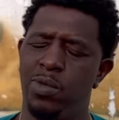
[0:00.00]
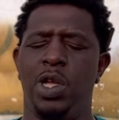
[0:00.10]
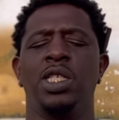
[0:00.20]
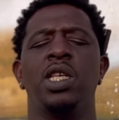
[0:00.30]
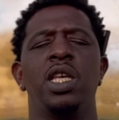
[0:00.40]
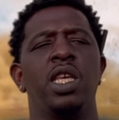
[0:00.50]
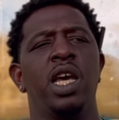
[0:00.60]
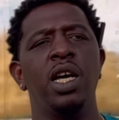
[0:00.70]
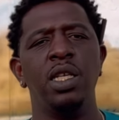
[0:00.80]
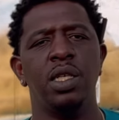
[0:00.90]
I said,
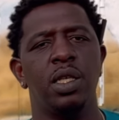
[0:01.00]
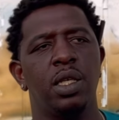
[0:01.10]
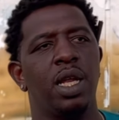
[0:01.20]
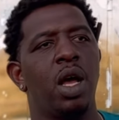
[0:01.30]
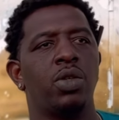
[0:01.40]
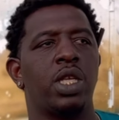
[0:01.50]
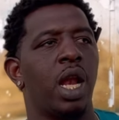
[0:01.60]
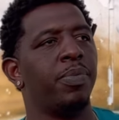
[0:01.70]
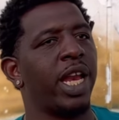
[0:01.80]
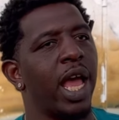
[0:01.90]
yeah? I said,
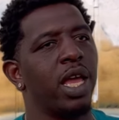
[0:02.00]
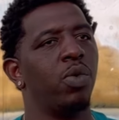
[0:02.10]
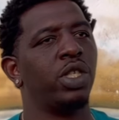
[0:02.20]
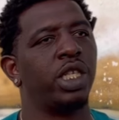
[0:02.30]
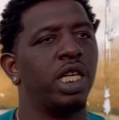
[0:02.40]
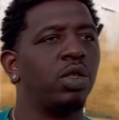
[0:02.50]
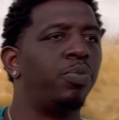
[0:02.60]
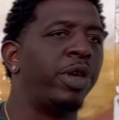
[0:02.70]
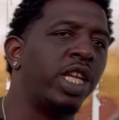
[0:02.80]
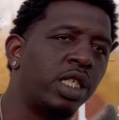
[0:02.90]
I'm down here with Jizzle,
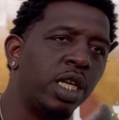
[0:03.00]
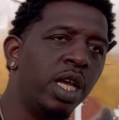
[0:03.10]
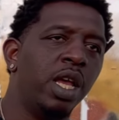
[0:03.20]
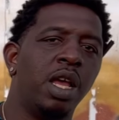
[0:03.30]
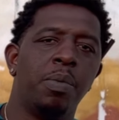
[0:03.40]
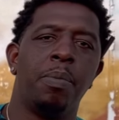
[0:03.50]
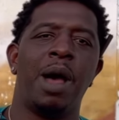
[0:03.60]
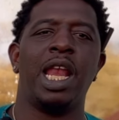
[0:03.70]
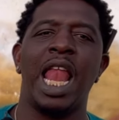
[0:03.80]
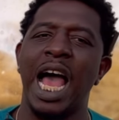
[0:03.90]
bitch.
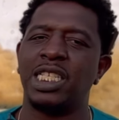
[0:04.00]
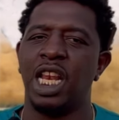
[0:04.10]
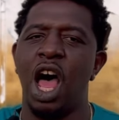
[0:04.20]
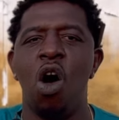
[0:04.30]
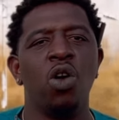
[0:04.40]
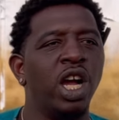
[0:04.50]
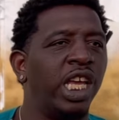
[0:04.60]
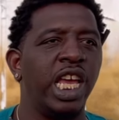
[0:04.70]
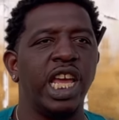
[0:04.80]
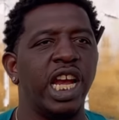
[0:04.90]
My locks long
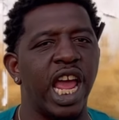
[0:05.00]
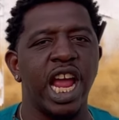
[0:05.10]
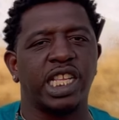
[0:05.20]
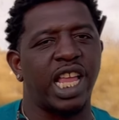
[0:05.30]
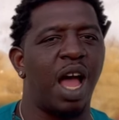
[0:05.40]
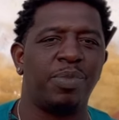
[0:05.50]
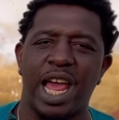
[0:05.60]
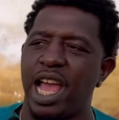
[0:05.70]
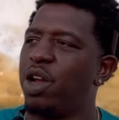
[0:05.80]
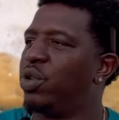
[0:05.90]
again and everything. I'm
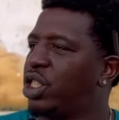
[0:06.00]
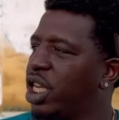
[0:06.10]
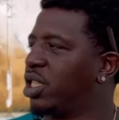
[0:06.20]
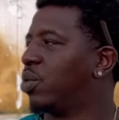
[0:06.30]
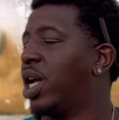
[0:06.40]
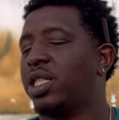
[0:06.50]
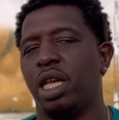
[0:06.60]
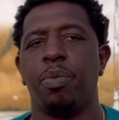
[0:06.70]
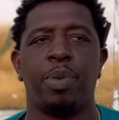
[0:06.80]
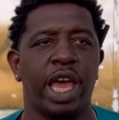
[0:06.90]
down here with Jizzle. I
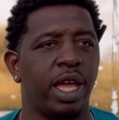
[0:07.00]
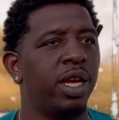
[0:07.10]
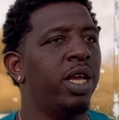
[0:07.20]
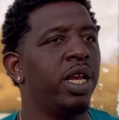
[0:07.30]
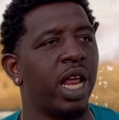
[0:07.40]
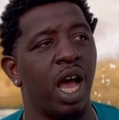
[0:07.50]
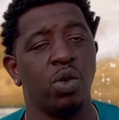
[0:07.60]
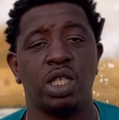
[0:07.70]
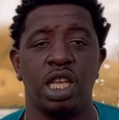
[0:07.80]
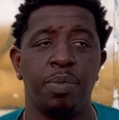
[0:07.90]
said, bet. That hoe
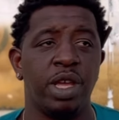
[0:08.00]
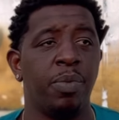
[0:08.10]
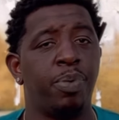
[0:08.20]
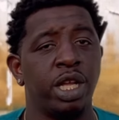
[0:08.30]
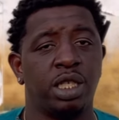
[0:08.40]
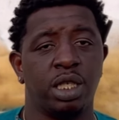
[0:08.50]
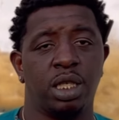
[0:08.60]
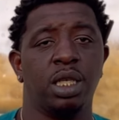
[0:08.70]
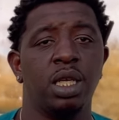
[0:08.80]
sent me the pictures.